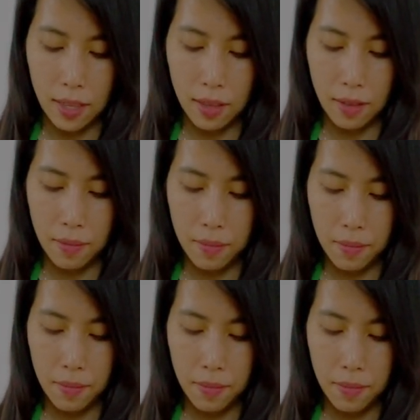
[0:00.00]

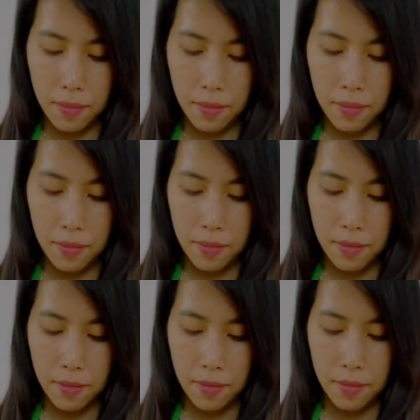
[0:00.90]

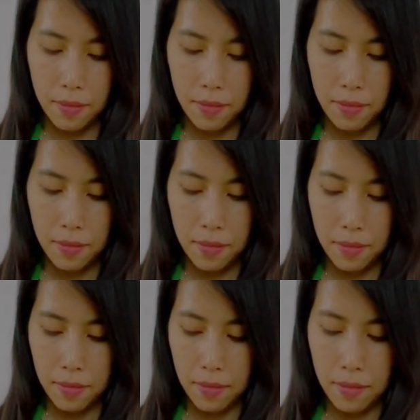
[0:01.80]

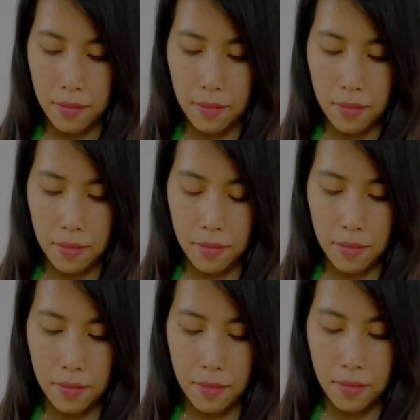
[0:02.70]

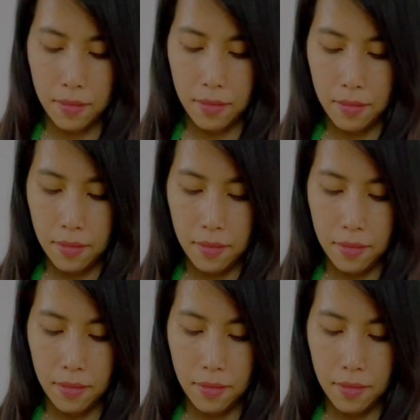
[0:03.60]

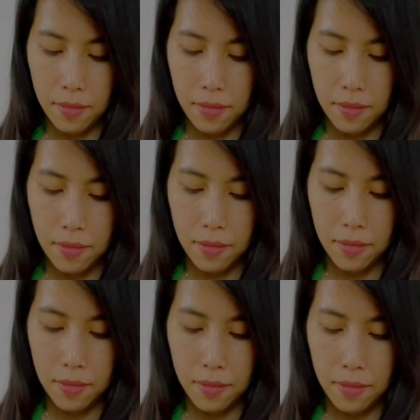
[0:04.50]

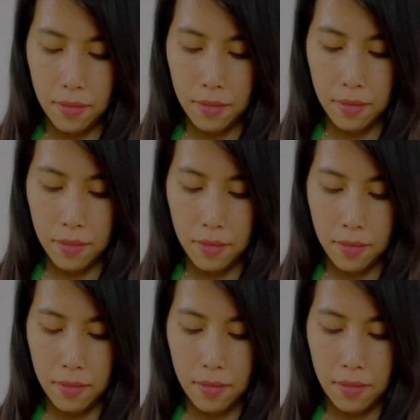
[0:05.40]
Nothing is said.